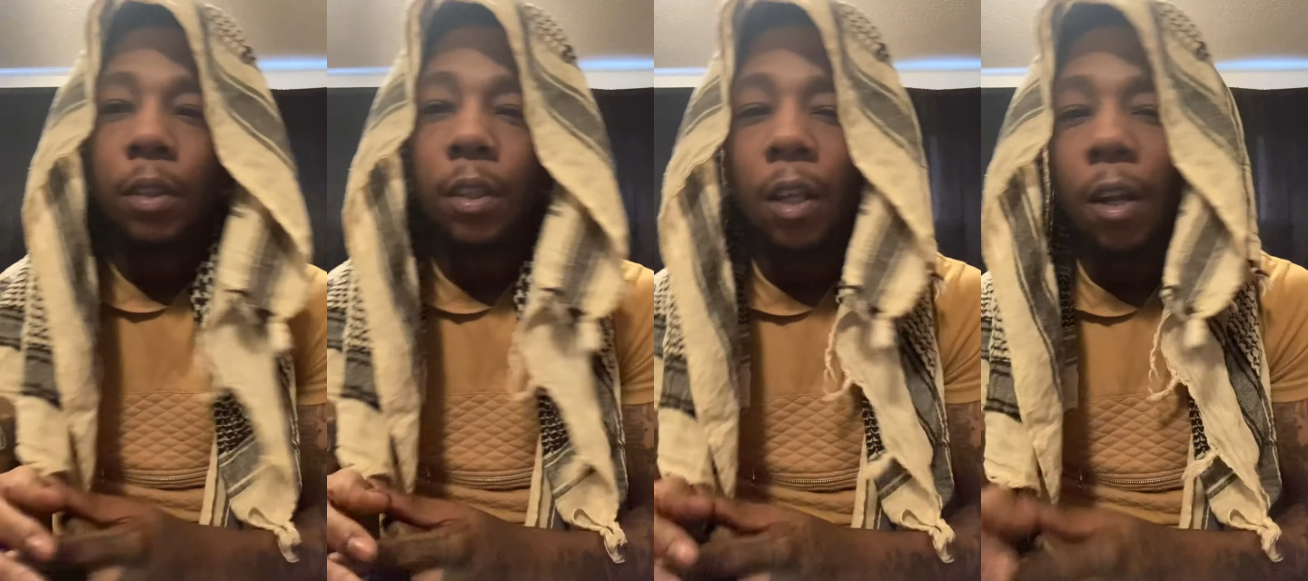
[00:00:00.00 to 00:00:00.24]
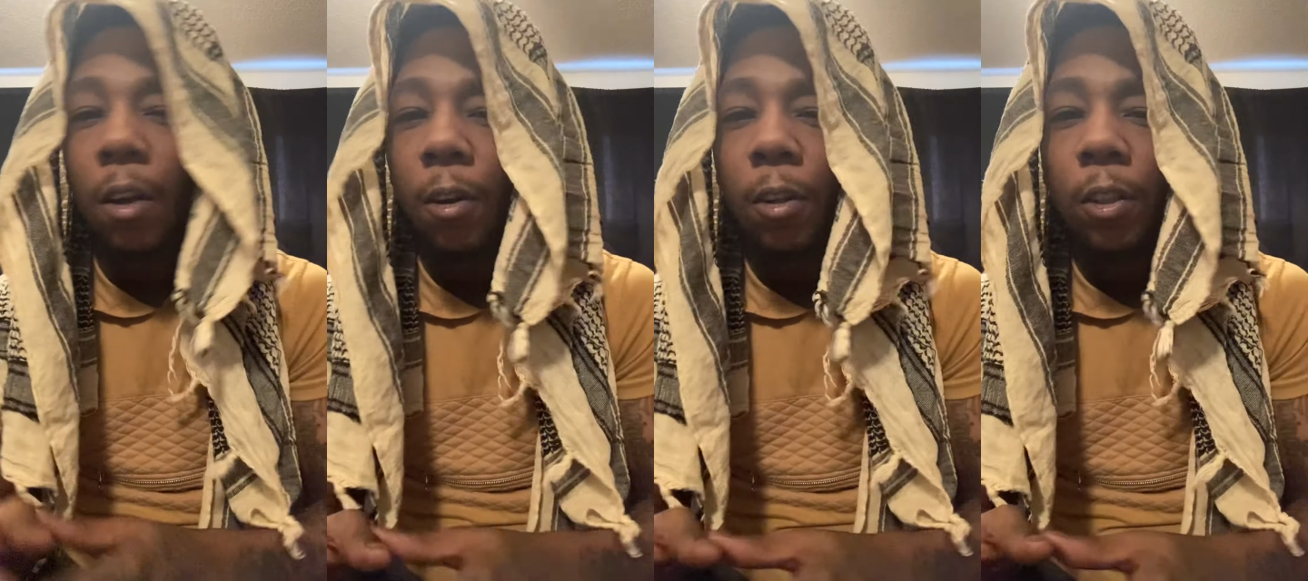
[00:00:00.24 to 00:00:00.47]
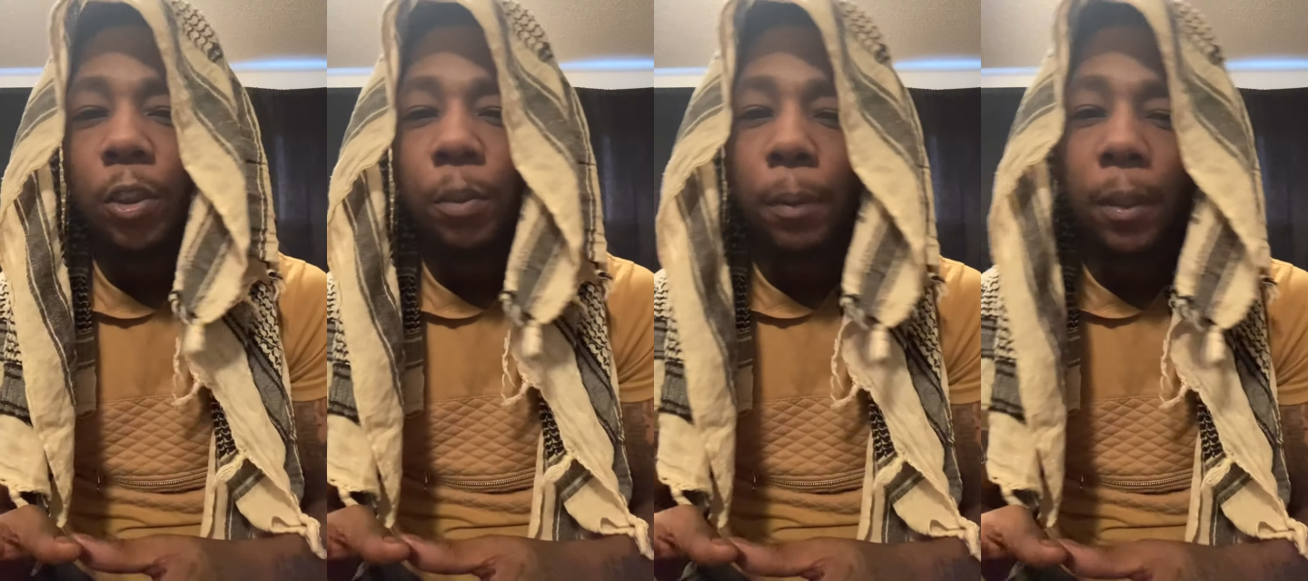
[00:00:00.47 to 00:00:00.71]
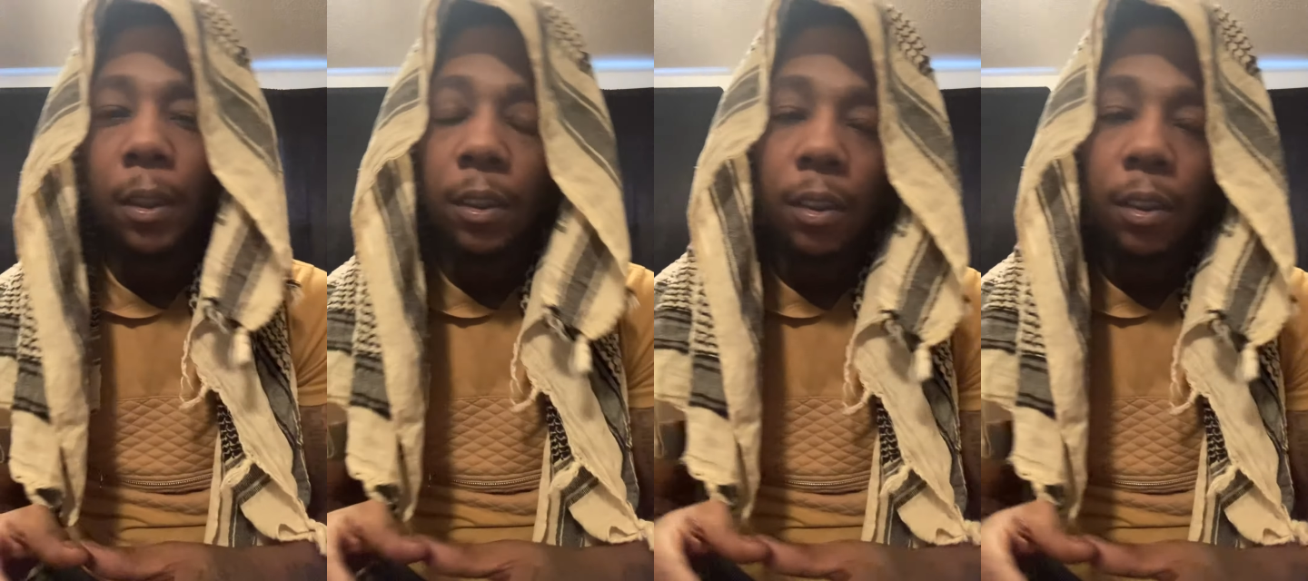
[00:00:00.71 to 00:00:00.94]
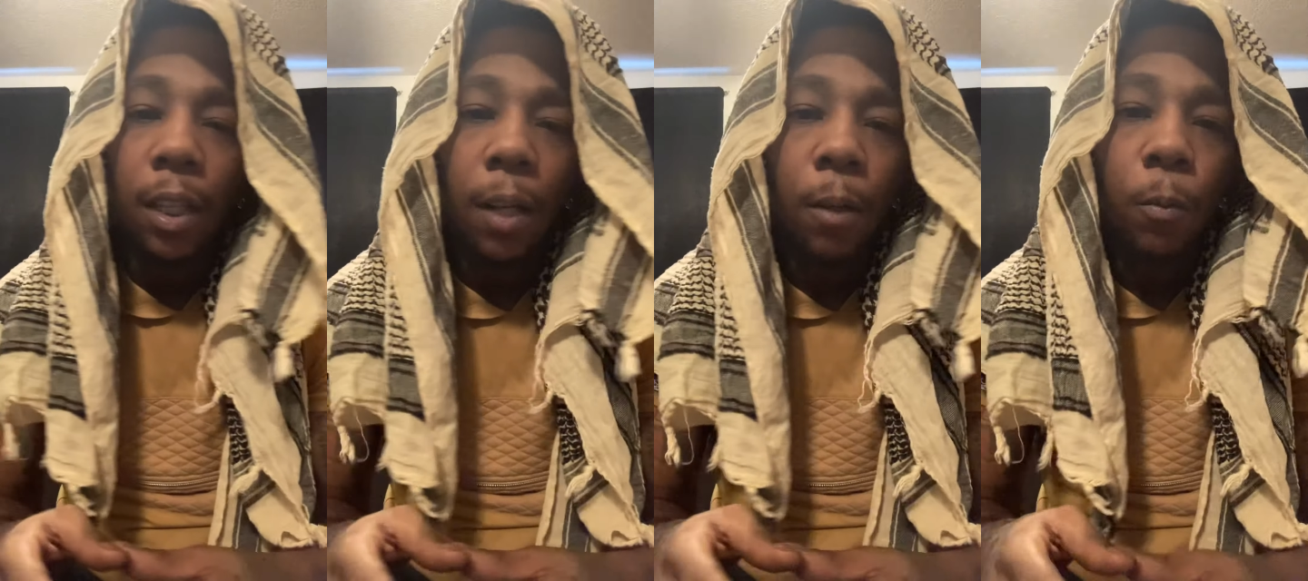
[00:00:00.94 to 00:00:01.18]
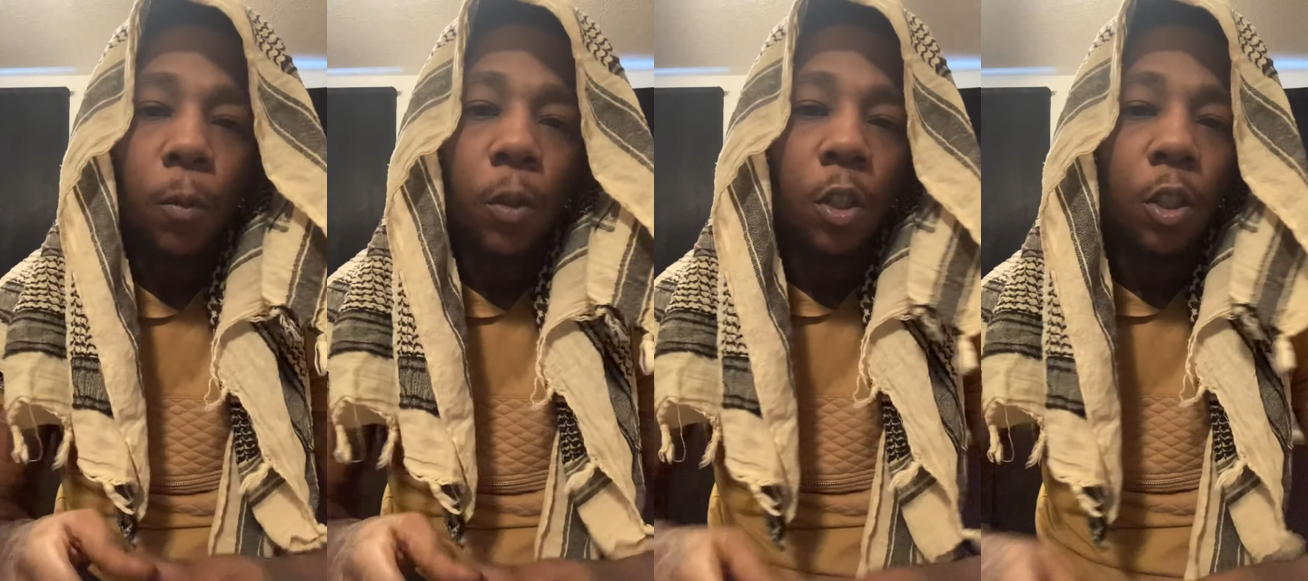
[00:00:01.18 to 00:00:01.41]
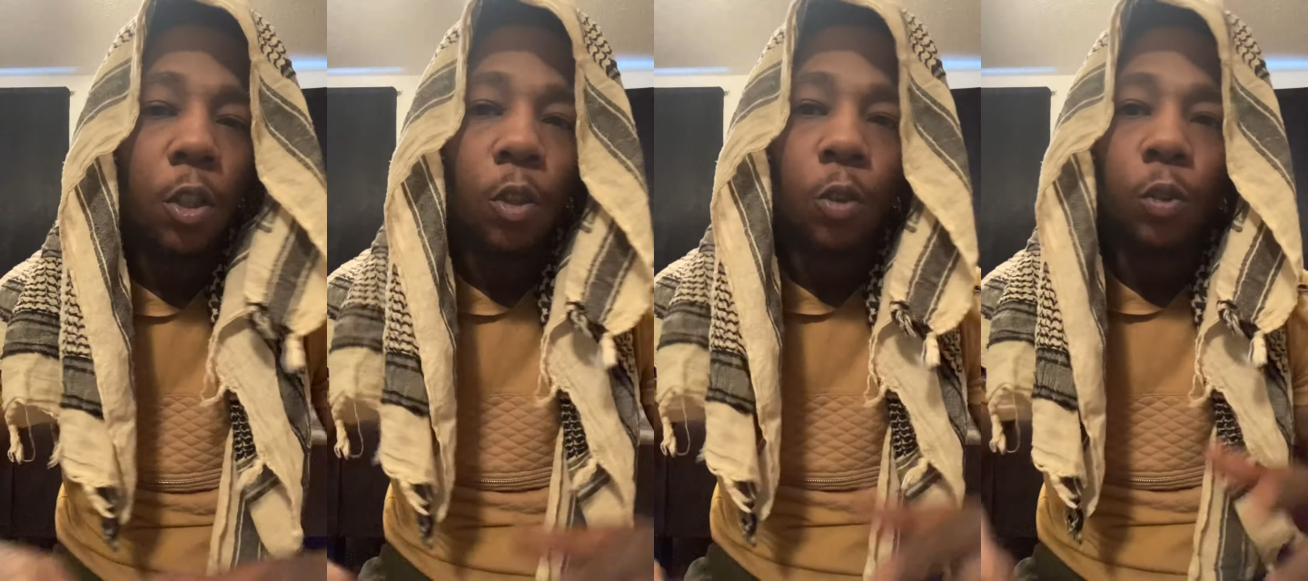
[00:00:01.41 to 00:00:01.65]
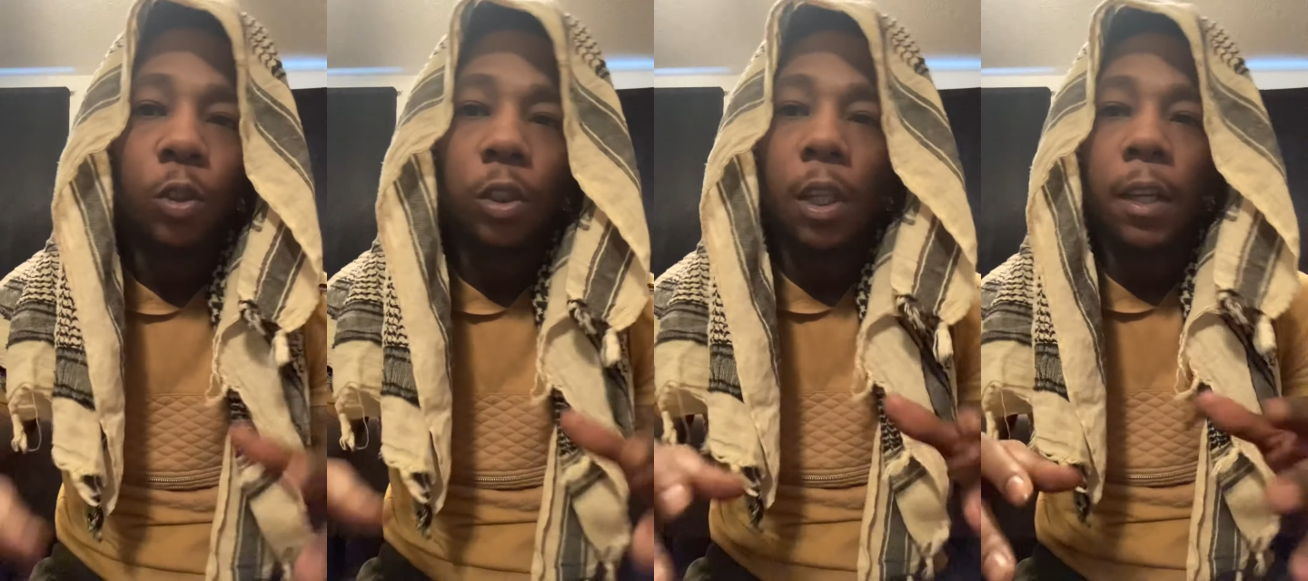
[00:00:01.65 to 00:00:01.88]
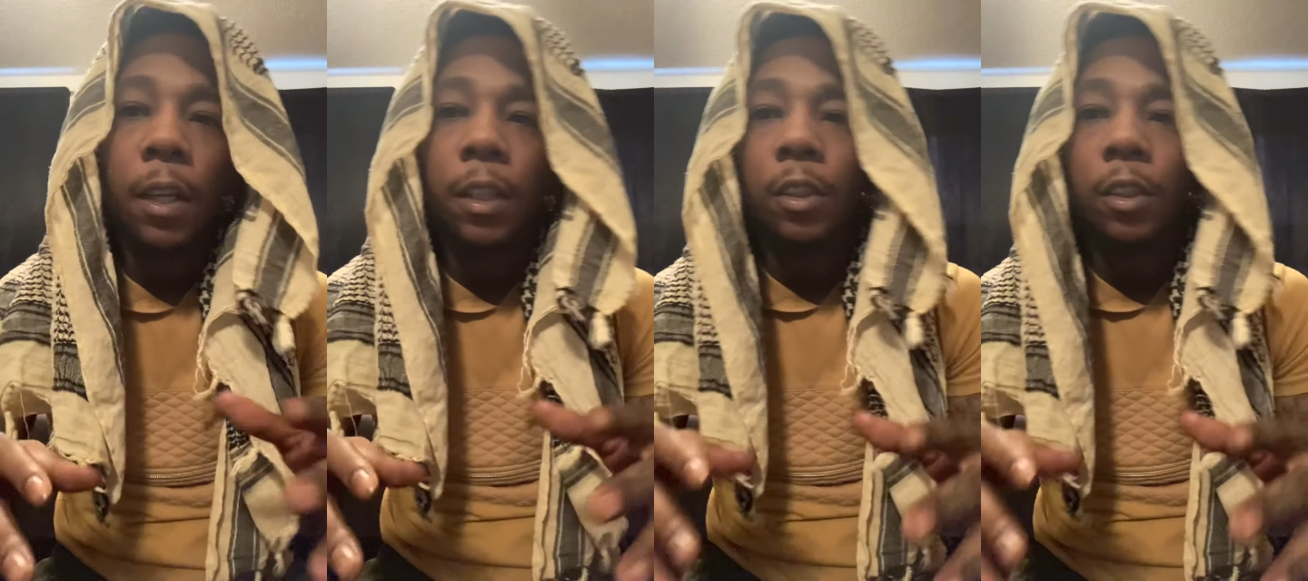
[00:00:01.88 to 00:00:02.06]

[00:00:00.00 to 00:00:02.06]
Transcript: large, but it's not one of those like